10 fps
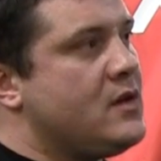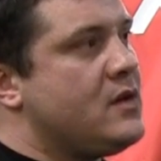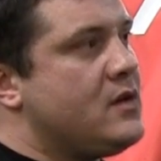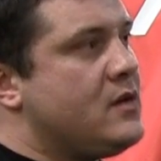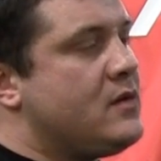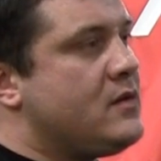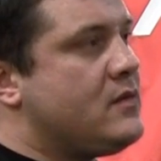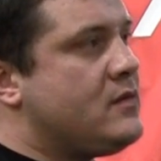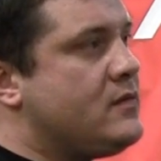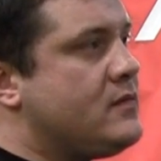
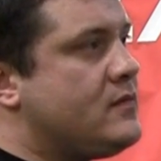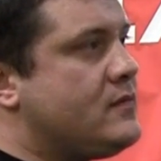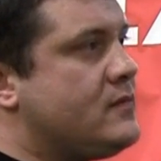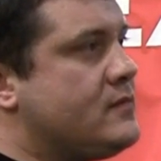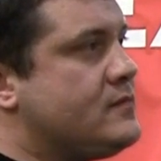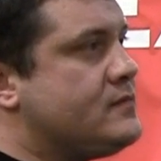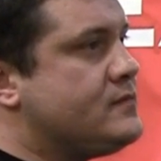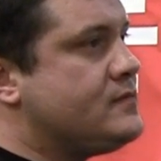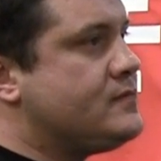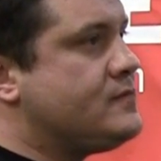
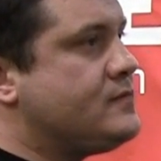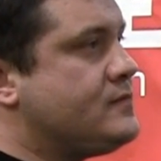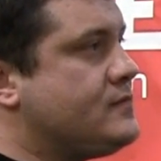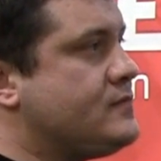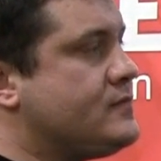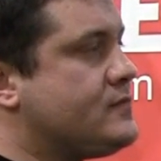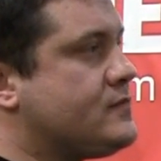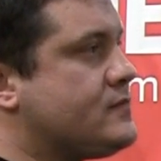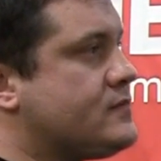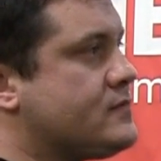
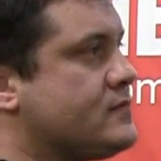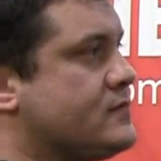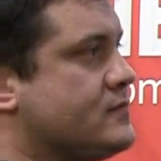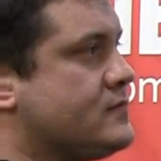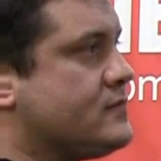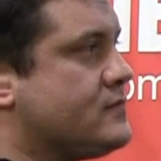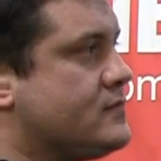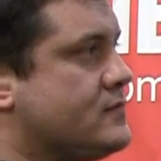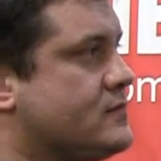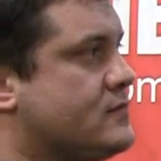
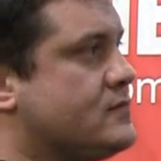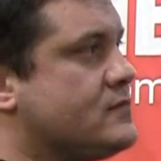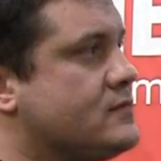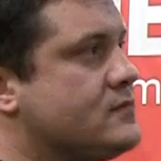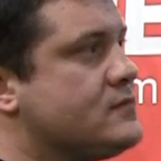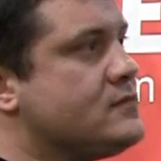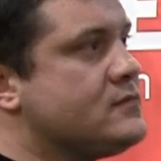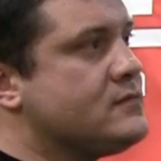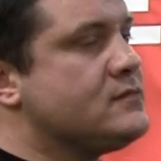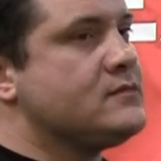
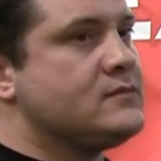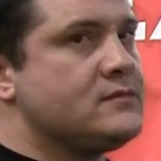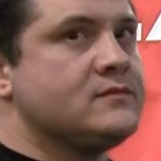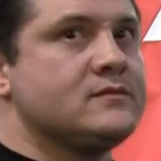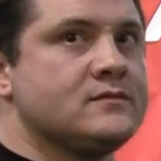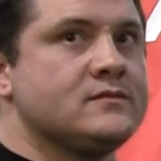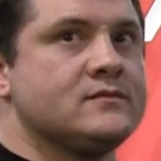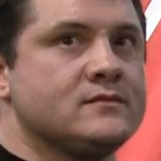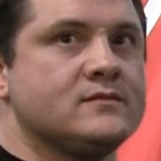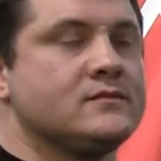
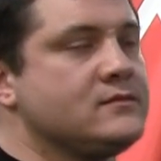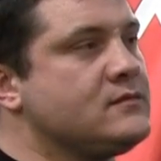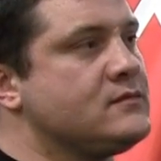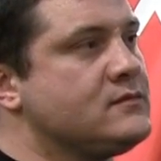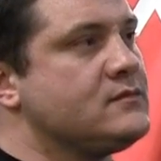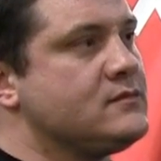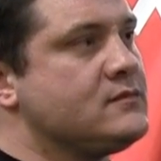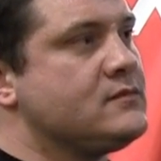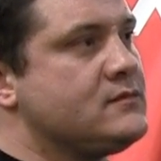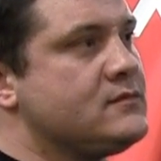
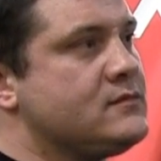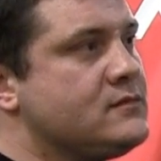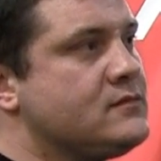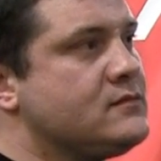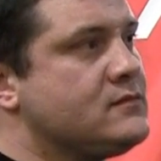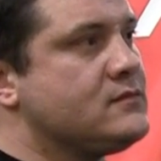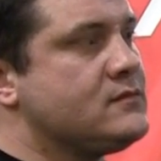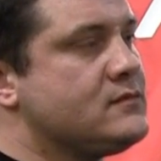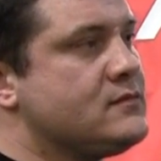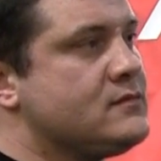This person isn't speaking.